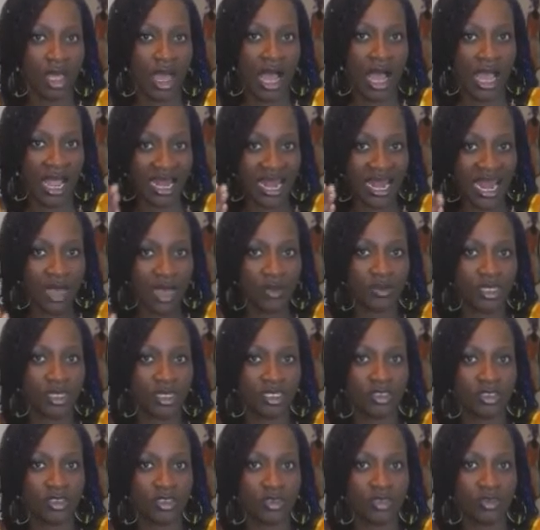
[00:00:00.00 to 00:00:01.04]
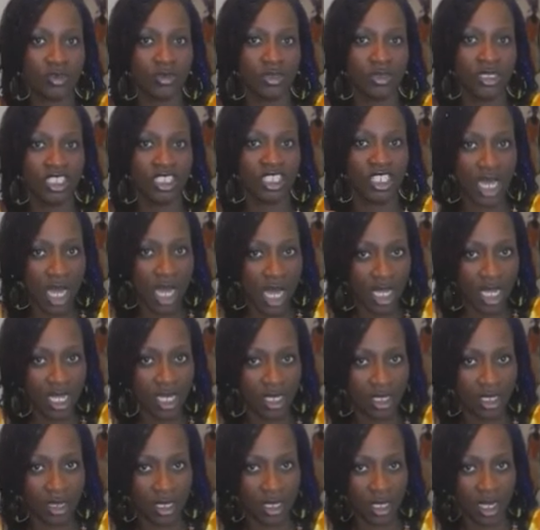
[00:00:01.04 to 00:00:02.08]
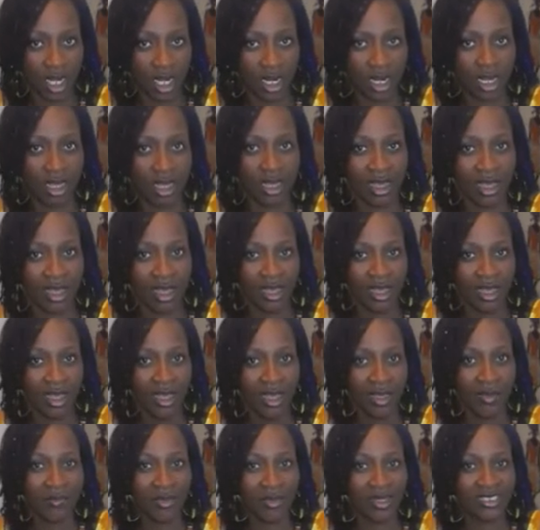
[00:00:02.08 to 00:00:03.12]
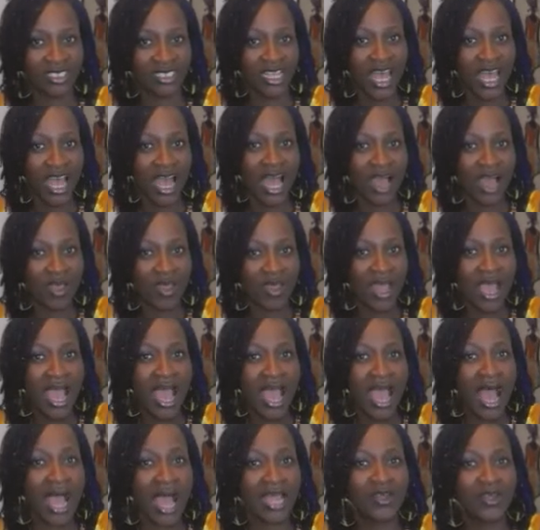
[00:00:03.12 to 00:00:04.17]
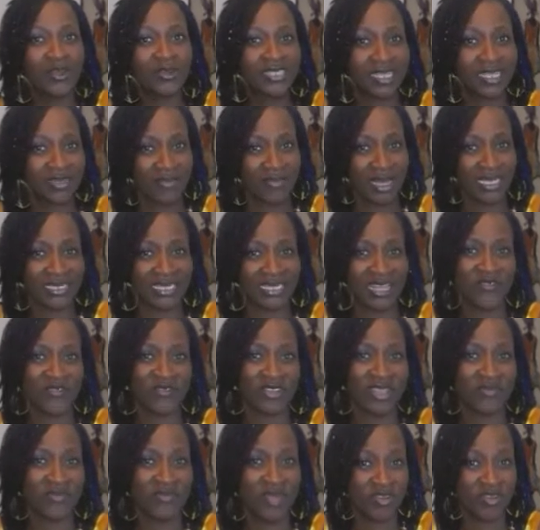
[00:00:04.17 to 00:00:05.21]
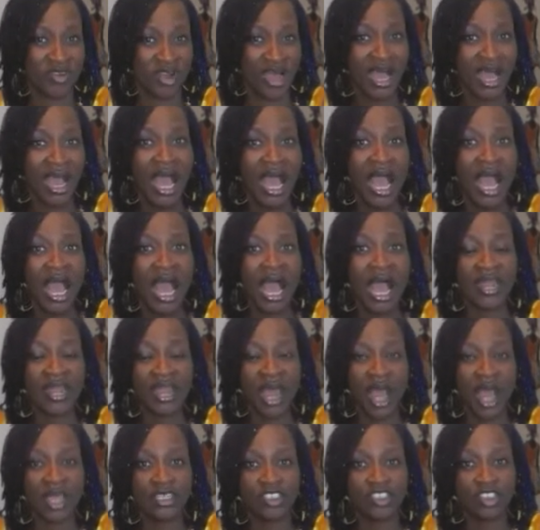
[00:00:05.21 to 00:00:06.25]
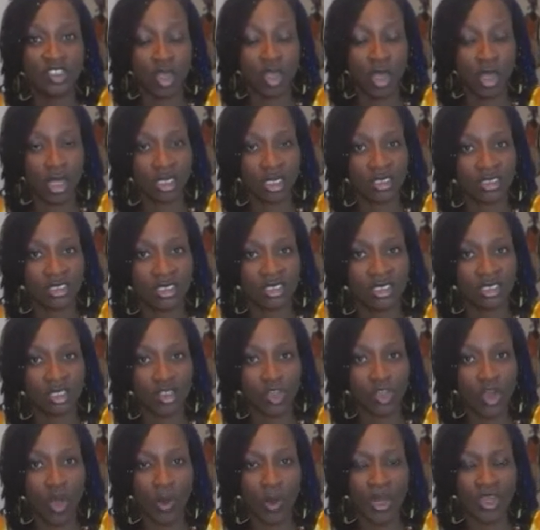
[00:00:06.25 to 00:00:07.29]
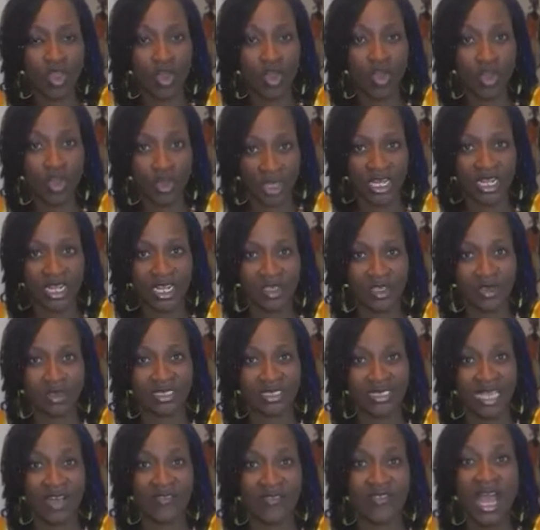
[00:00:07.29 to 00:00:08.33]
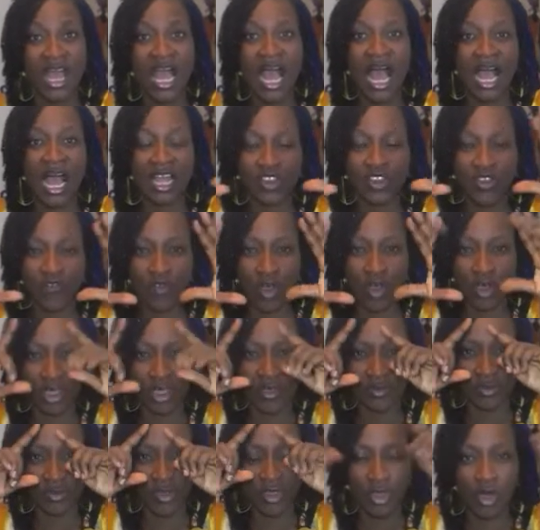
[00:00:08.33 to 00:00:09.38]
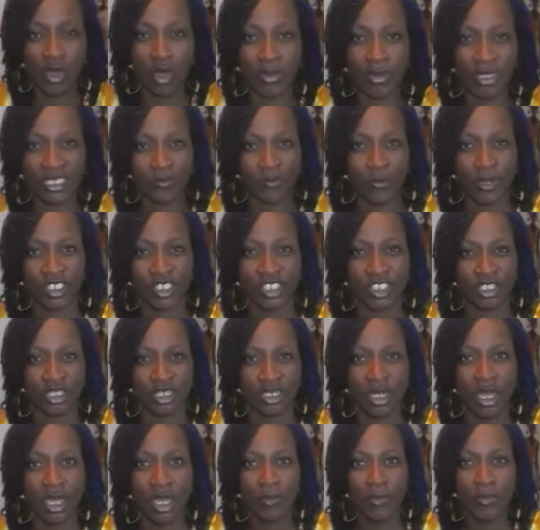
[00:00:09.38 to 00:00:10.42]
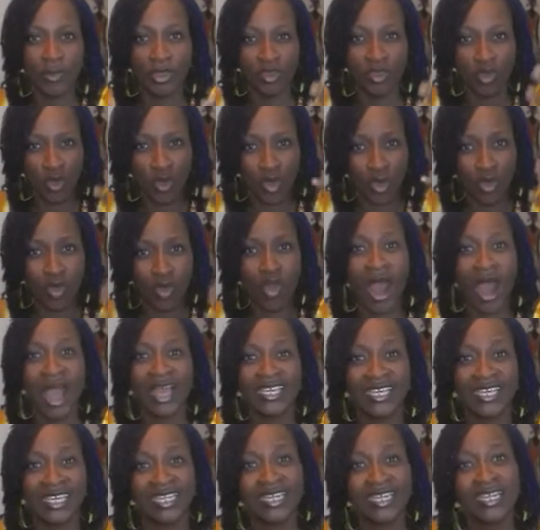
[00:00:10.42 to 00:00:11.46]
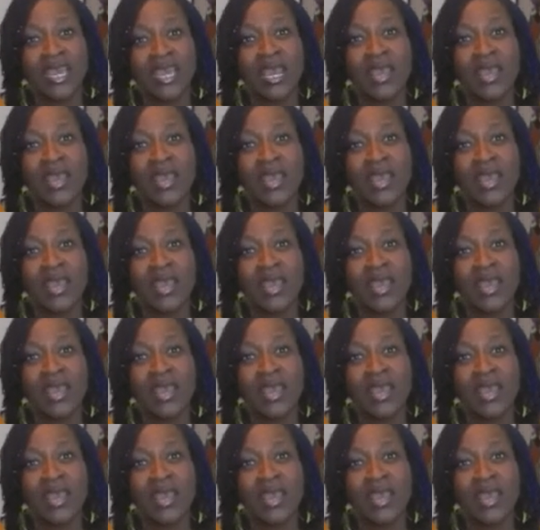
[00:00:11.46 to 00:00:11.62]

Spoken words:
I allowed her to darken the color. But I looked at myself in the mirror and I just, you know, when you're looking at yourself and you've got no expression, but you're crying